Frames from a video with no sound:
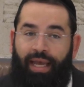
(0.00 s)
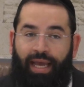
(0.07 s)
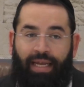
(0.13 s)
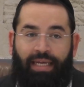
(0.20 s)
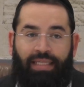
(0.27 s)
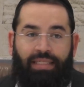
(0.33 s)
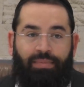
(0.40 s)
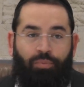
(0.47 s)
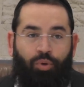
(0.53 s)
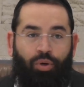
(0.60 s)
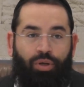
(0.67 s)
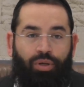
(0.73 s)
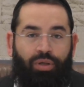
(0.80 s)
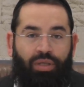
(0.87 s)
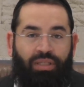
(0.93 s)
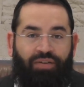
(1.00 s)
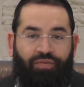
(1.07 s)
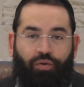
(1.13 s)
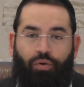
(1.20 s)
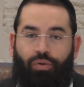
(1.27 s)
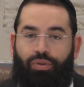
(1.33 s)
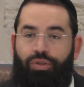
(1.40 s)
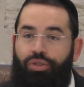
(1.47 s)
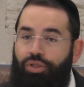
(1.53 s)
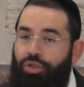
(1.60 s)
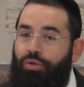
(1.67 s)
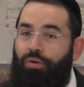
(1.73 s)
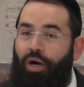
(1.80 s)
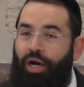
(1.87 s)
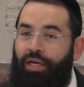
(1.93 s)
and it's more difficult to
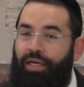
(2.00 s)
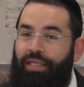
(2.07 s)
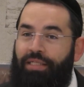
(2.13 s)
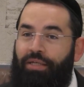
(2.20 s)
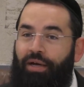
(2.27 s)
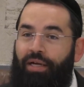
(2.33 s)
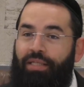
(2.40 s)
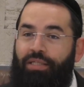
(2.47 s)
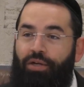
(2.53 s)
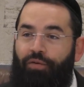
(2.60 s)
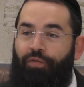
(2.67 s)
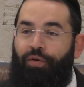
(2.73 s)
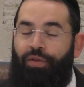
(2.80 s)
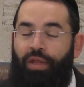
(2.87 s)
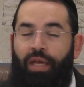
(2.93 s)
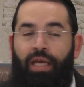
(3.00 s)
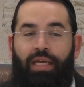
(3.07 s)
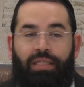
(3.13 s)
chew on, and so on and so forth.